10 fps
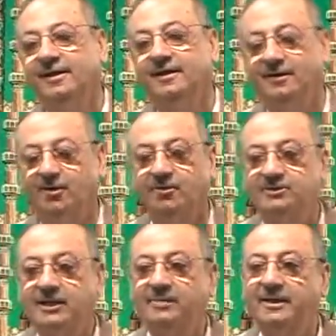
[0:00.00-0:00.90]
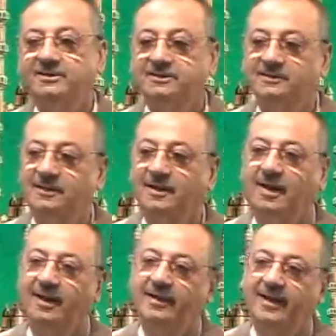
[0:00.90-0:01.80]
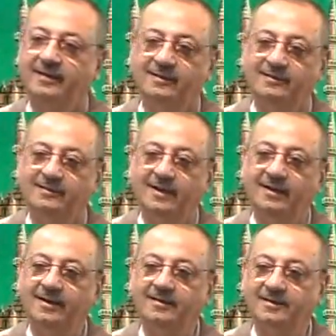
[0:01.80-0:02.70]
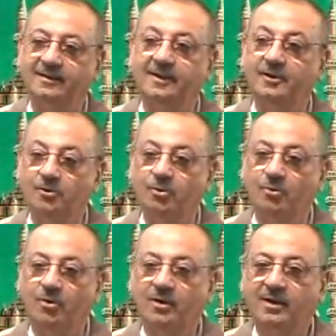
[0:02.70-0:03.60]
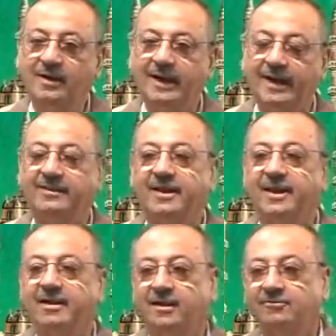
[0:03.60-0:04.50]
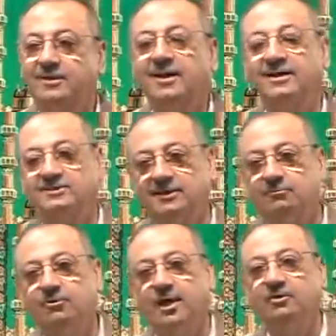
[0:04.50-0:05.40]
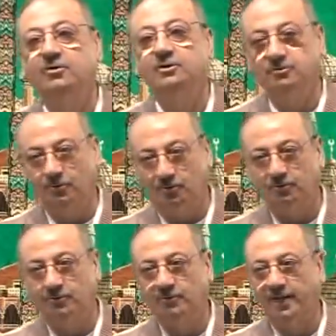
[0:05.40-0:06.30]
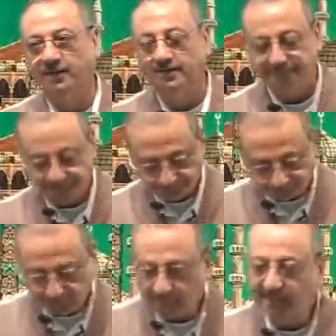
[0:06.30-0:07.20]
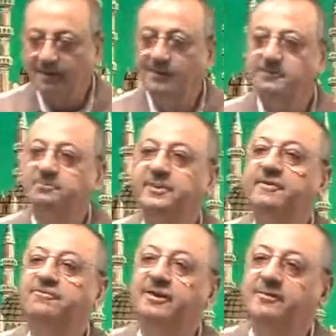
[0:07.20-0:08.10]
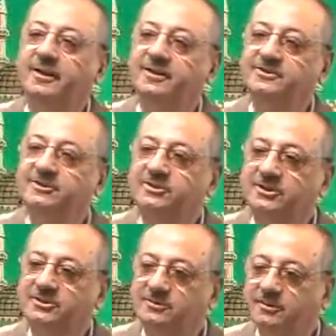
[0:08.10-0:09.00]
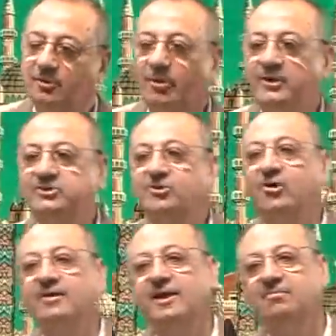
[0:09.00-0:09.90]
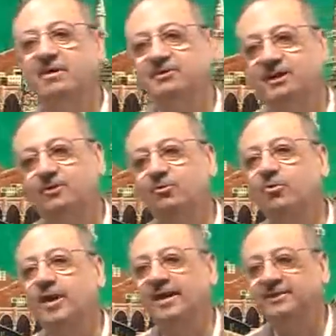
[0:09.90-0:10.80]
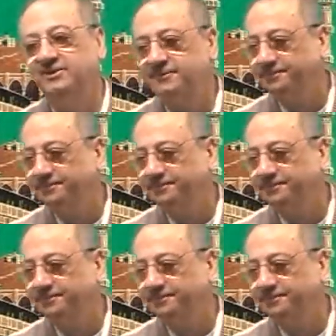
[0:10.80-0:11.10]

Dr. Saab has again done it in the new book at the end of the lesson. We are going to go through that. Briefly, brothers and sisters, what is cognate master? Two kinds.